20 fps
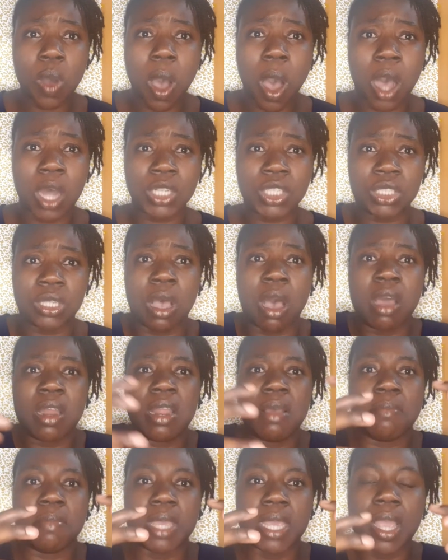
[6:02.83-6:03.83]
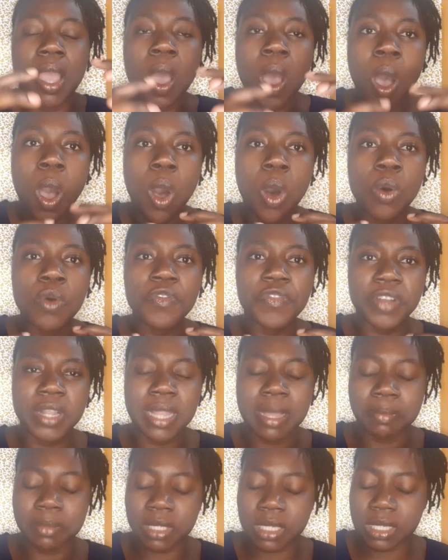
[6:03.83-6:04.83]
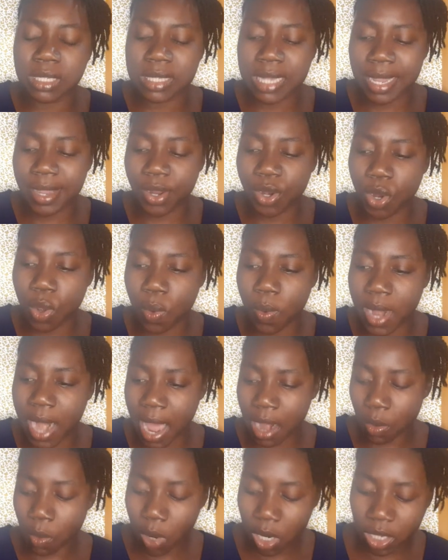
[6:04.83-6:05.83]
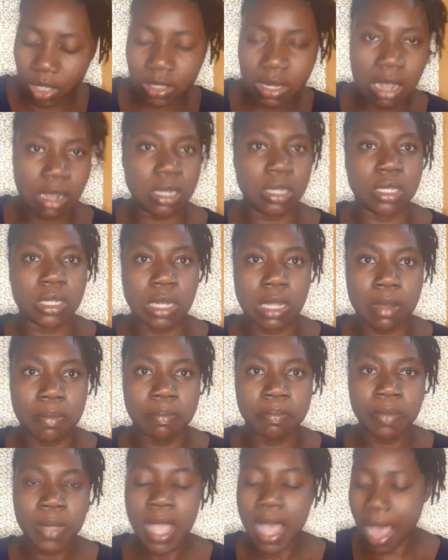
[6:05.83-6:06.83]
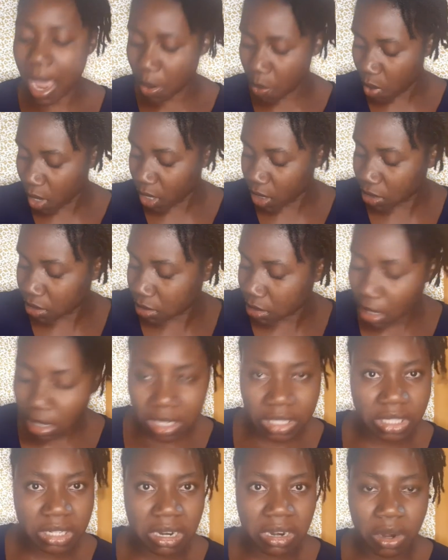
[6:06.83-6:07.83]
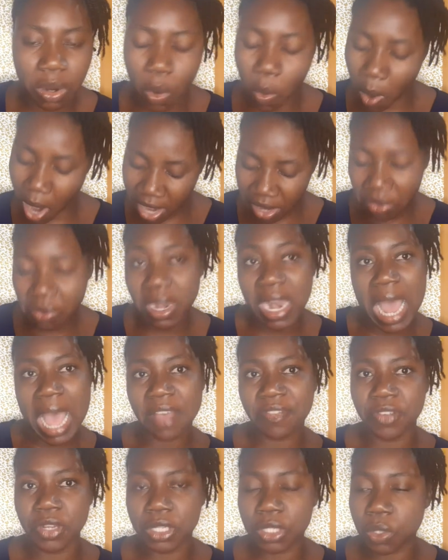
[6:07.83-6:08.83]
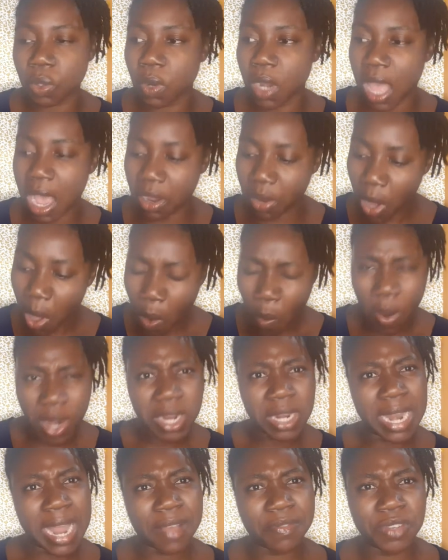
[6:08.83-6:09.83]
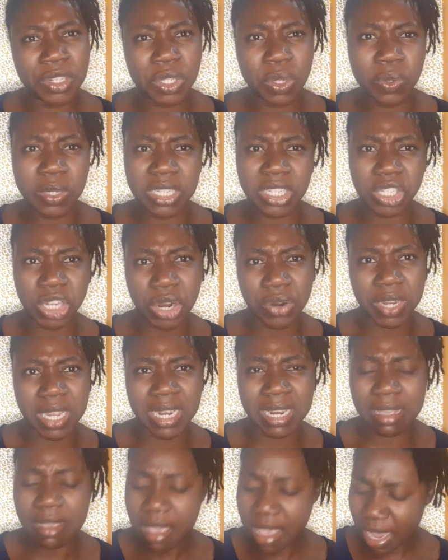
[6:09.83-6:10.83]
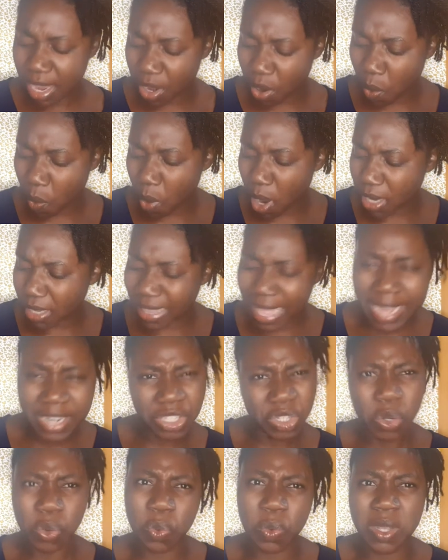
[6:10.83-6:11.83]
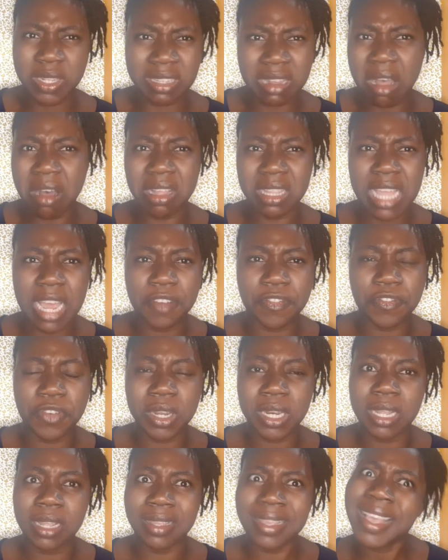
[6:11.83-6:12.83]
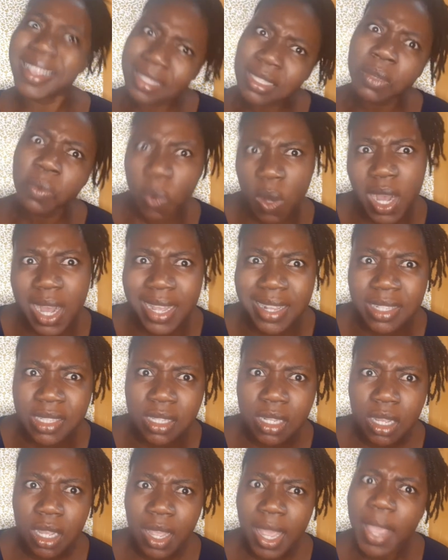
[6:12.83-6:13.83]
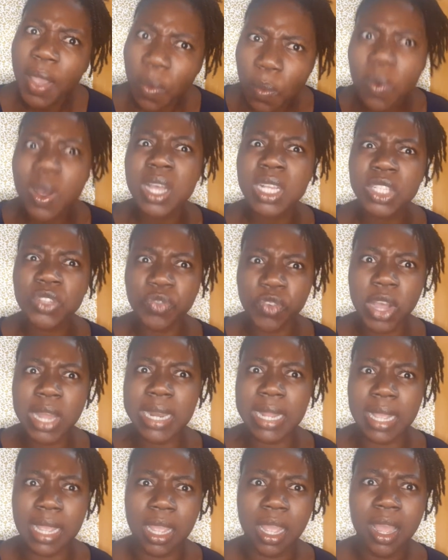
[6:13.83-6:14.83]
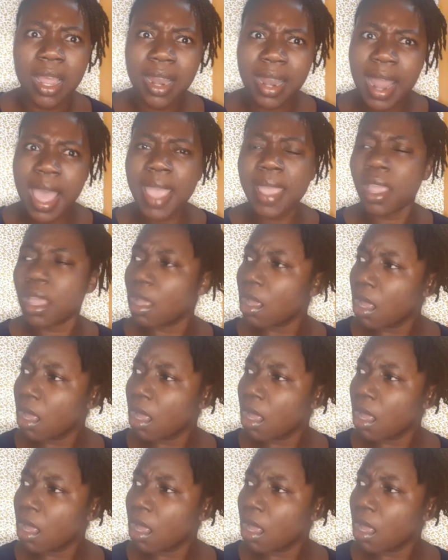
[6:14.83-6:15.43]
autonomy over them, to say, you know what, I don't want you talking to them. I don't want you talking to her. Why are you laughing so loud? Why are you laughing so hysterically? You know what, that joke wasn't all that funny. Yes, it was. It was funny. Like,